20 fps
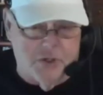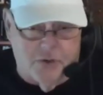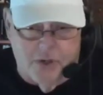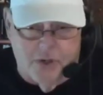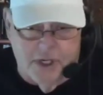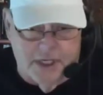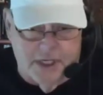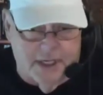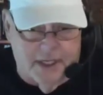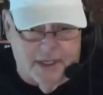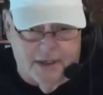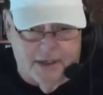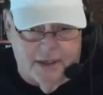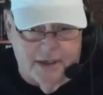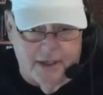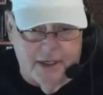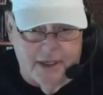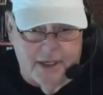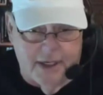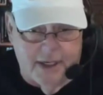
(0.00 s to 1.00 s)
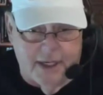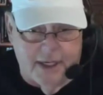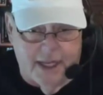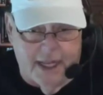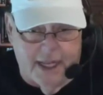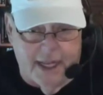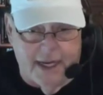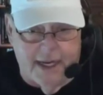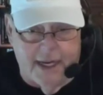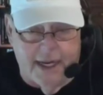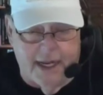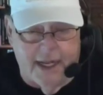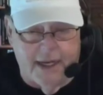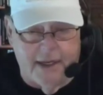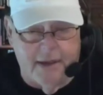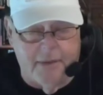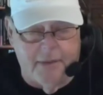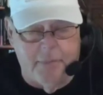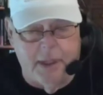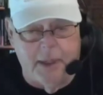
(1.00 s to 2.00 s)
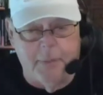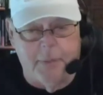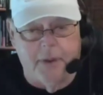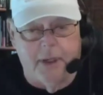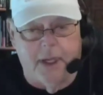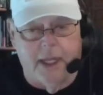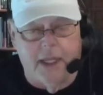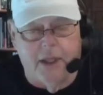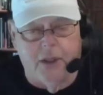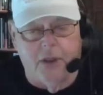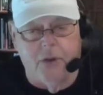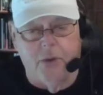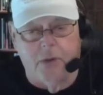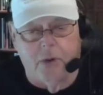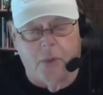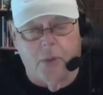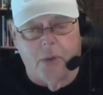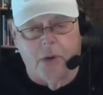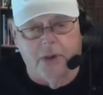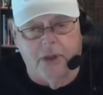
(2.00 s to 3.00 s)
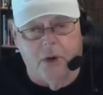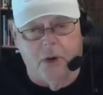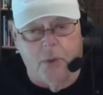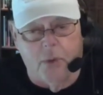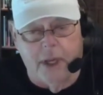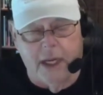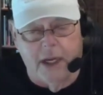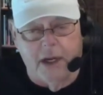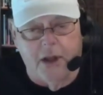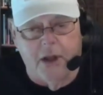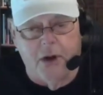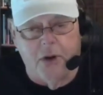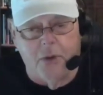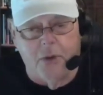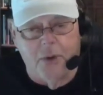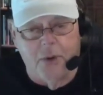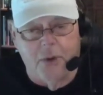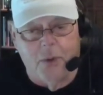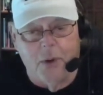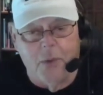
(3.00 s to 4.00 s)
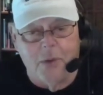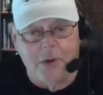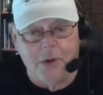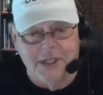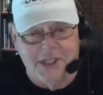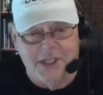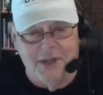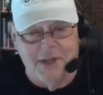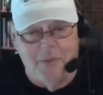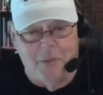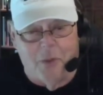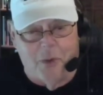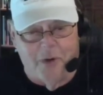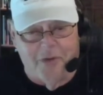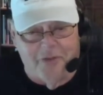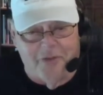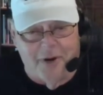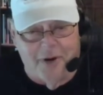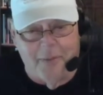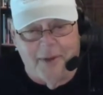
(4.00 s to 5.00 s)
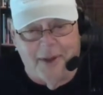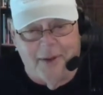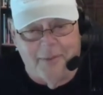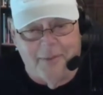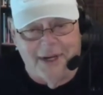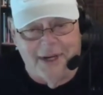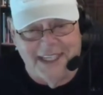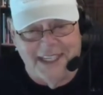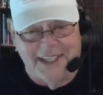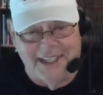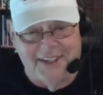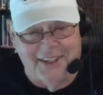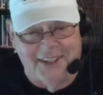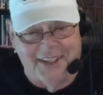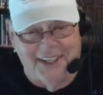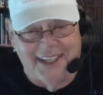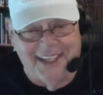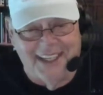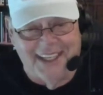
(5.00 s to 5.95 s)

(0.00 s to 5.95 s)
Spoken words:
storyteller. And people like you are worth their weight in gold, and we want to see more from you. I'm going to tell you.